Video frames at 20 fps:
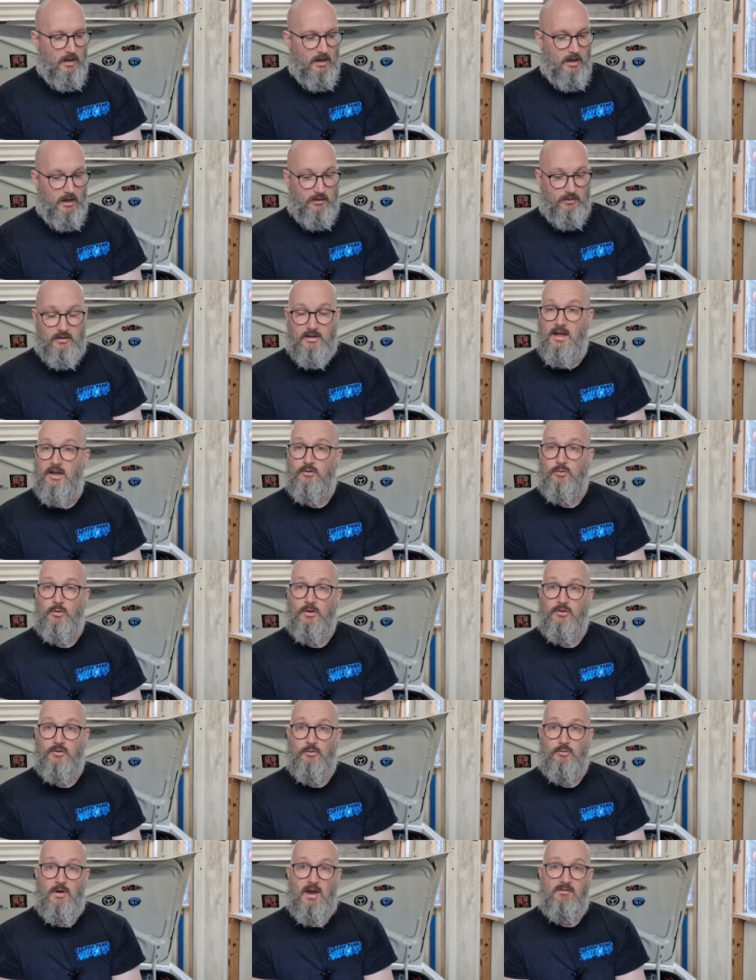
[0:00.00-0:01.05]
Uh, the next one
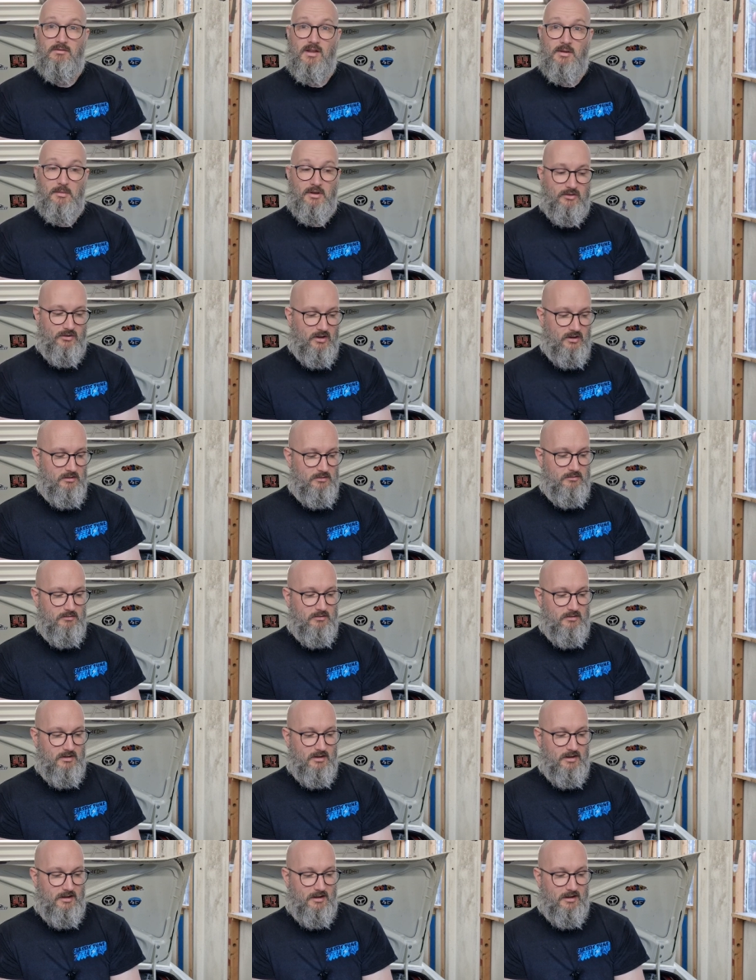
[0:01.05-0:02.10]
is a rev limiter.
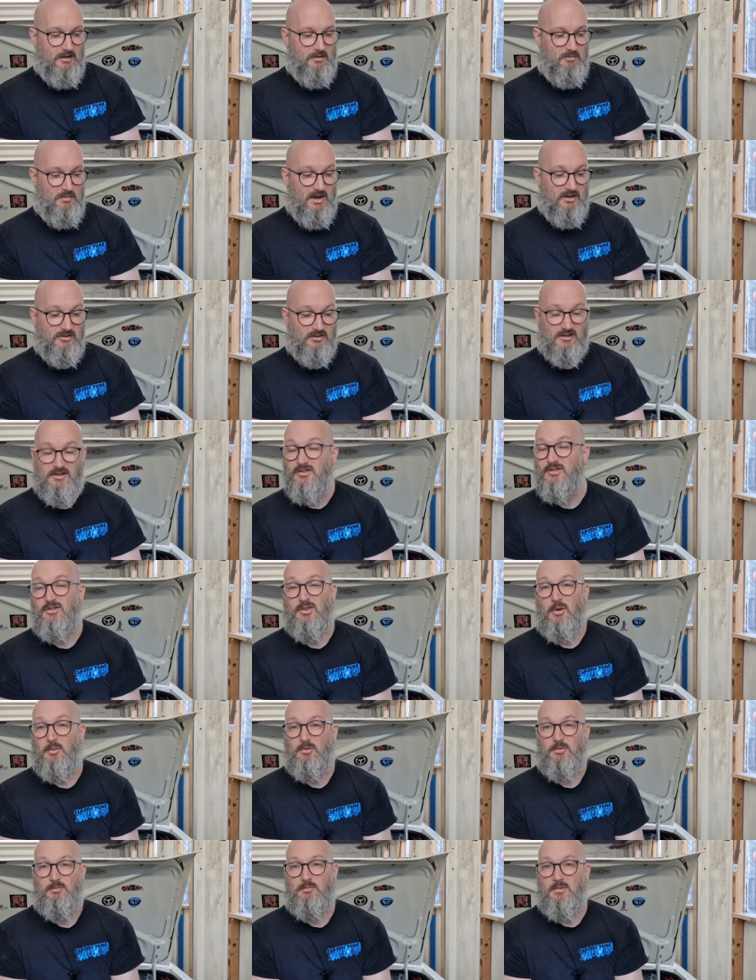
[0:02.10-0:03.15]
Uh, basically
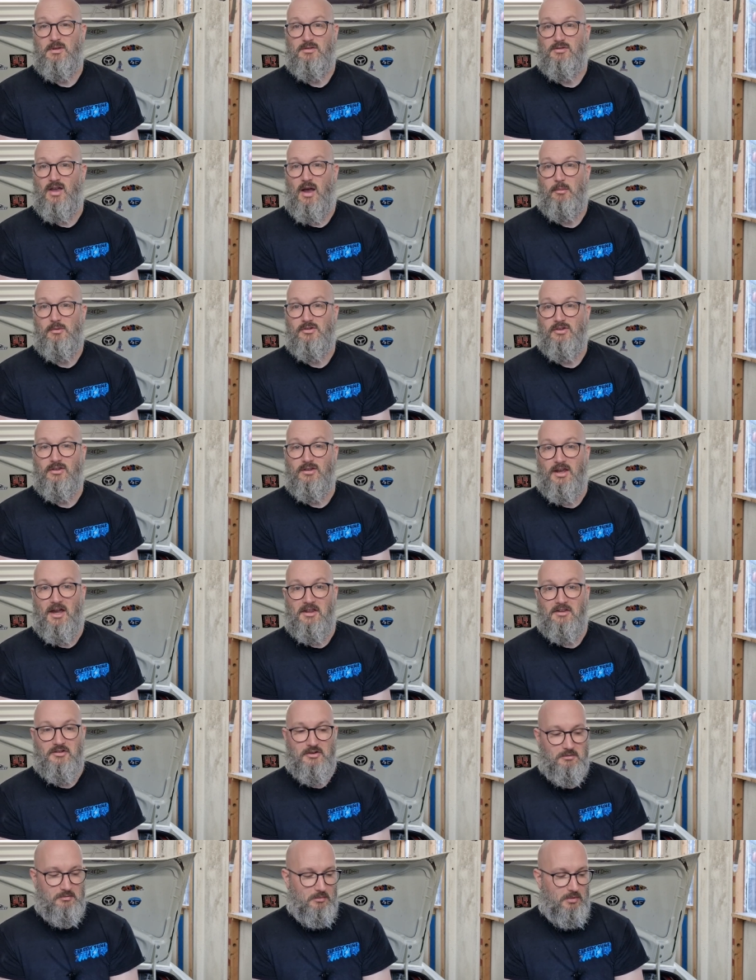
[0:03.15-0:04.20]
stops me damaging the
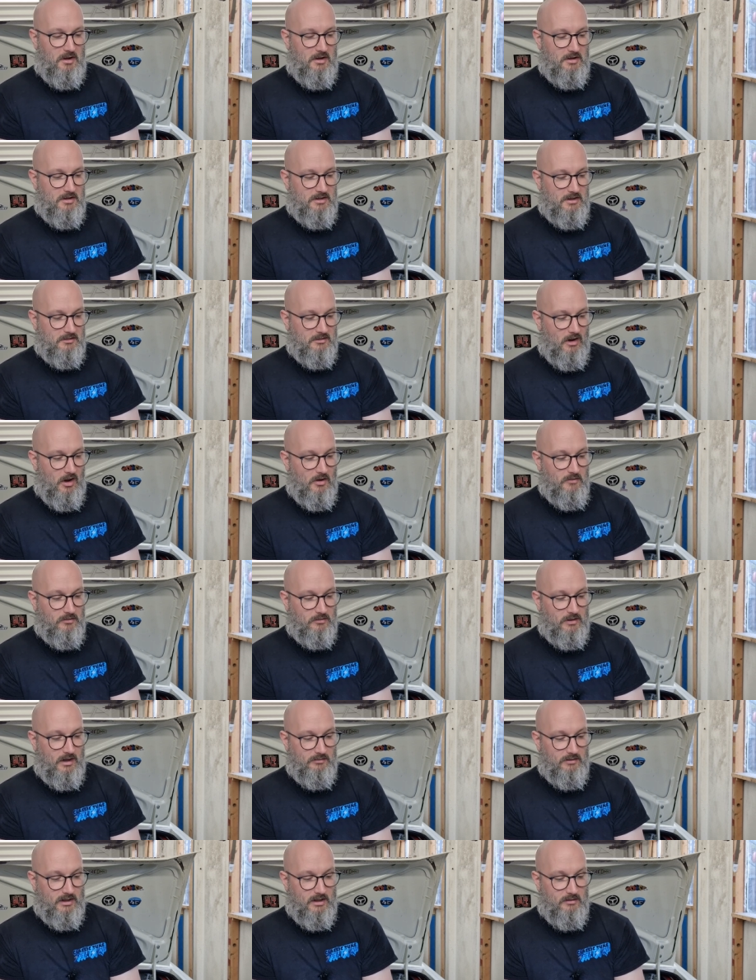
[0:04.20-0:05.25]
engine by over
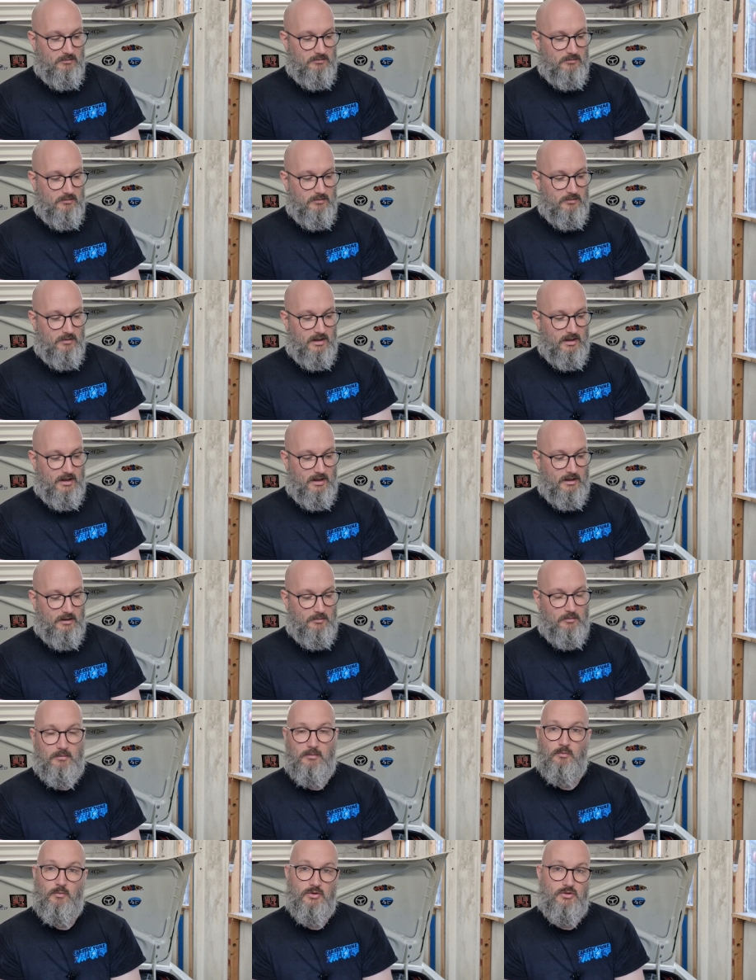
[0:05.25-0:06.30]
revving it,
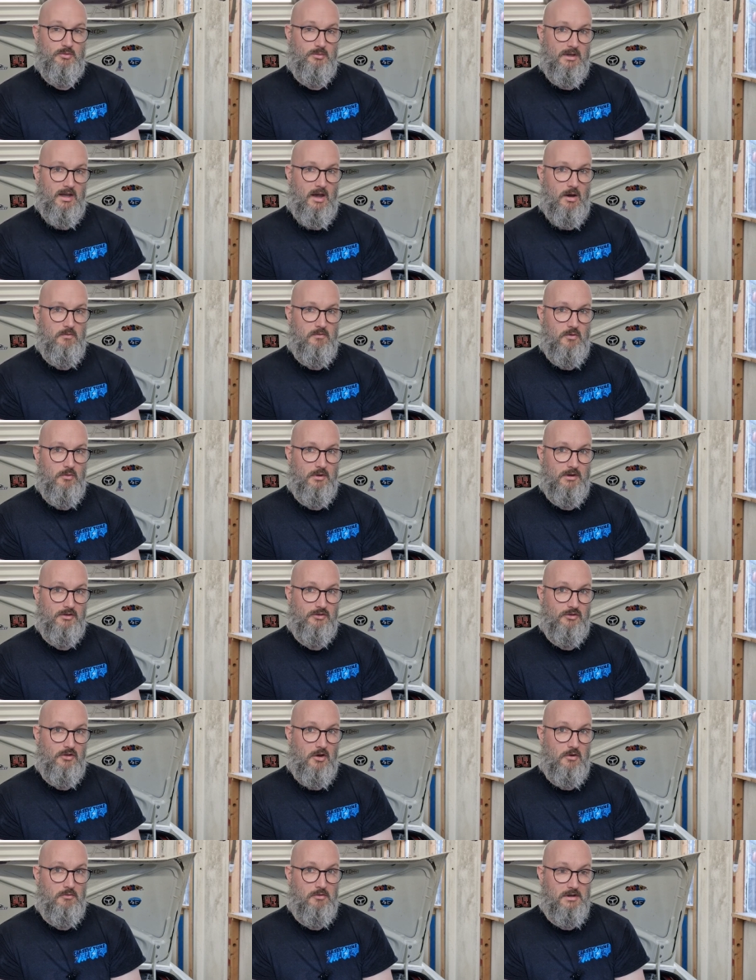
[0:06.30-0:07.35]
um, which will be helpful when I
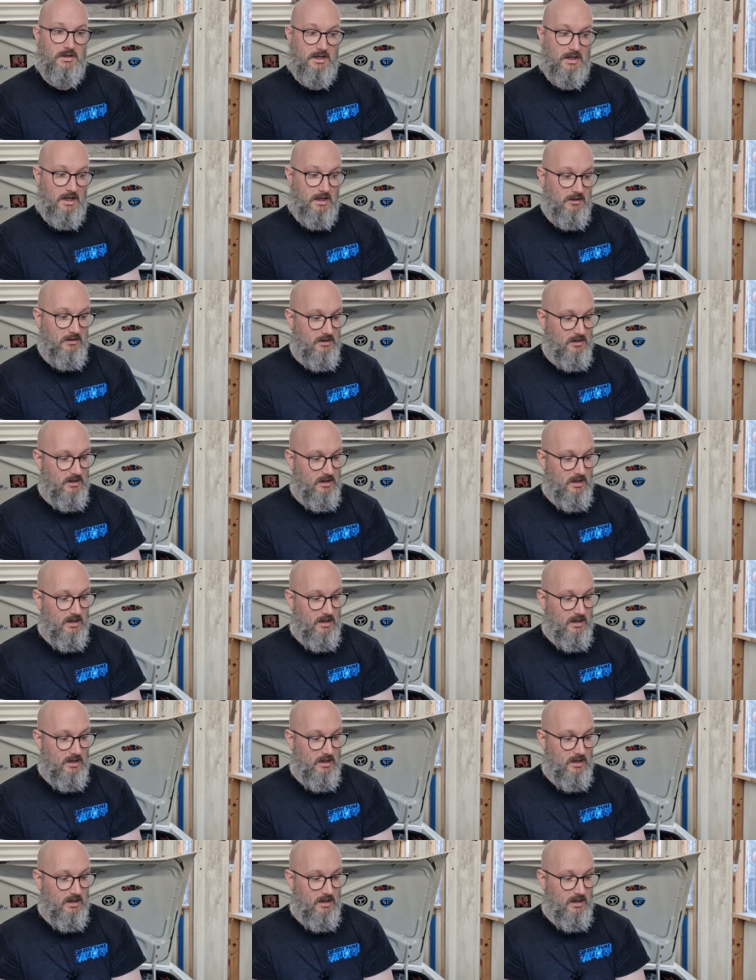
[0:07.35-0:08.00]
start running it in.